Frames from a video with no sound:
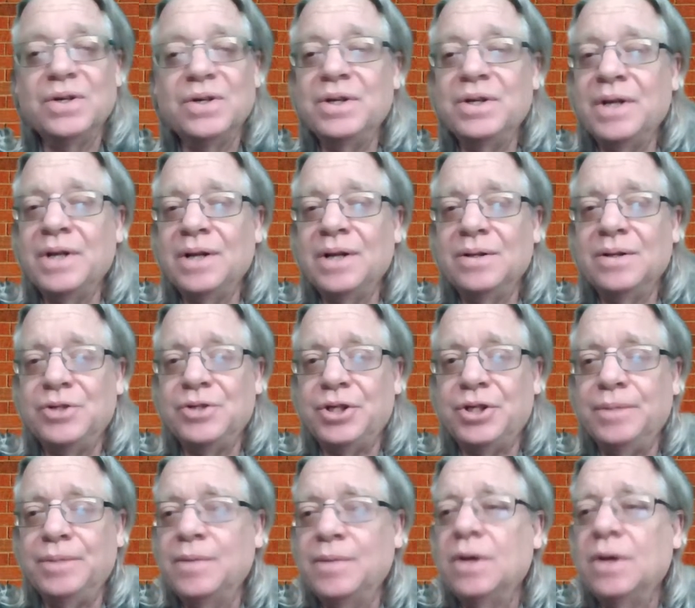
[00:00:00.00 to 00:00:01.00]
analogy.
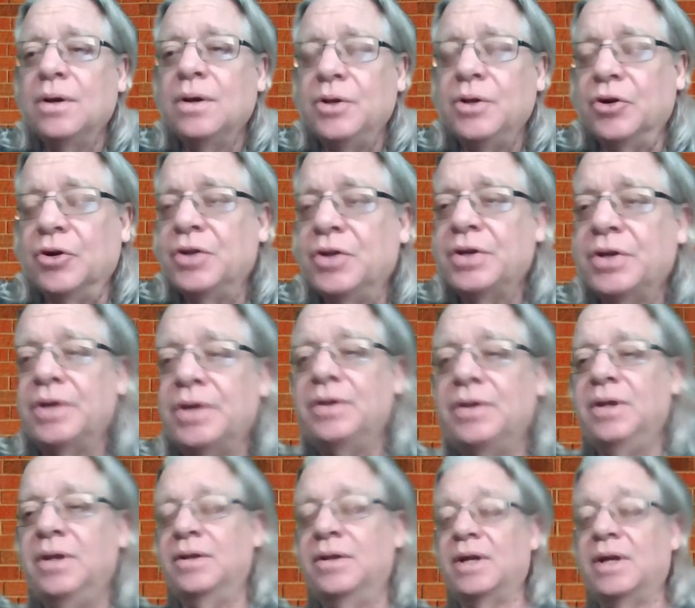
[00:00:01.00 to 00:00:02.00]
You're
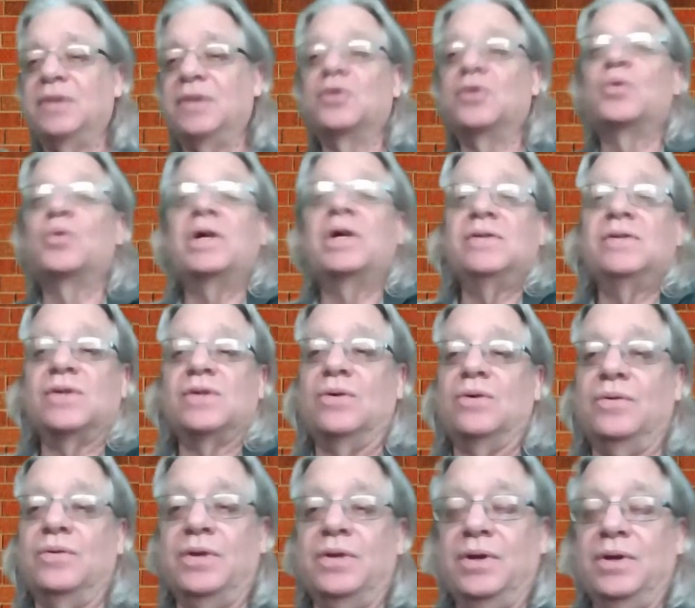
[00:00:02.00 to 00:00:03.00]
in like the red
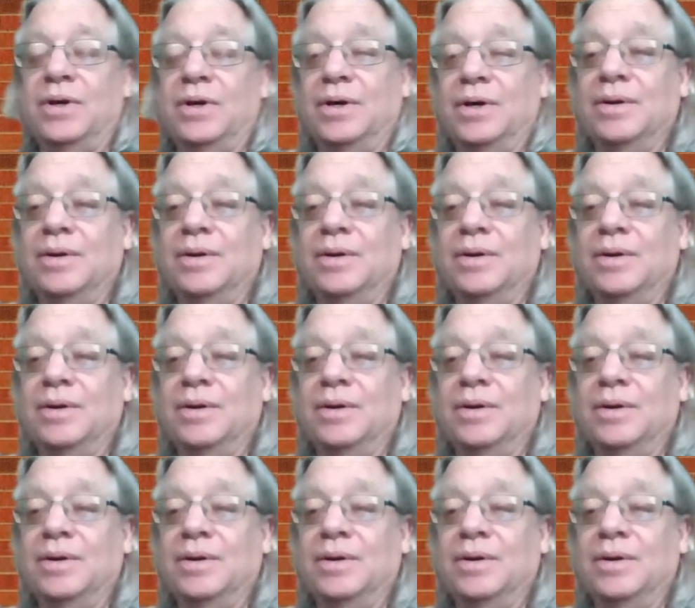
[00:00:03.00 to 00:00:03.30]
zone, the